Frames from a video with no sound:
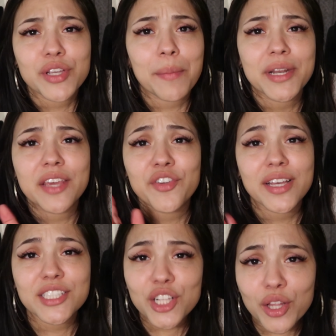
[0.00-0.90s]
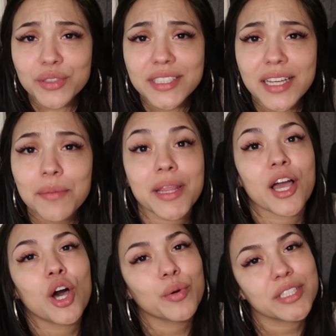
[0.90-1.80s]
So I'm gonna give you guys a close-up like
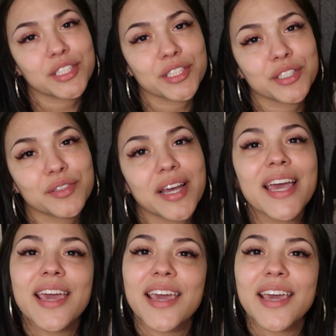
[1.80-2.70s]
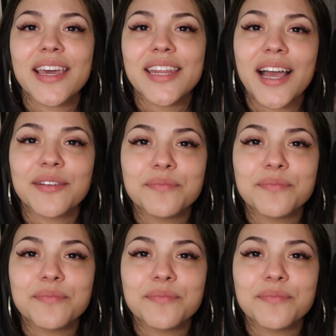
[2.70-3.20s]
I always do, and yeah.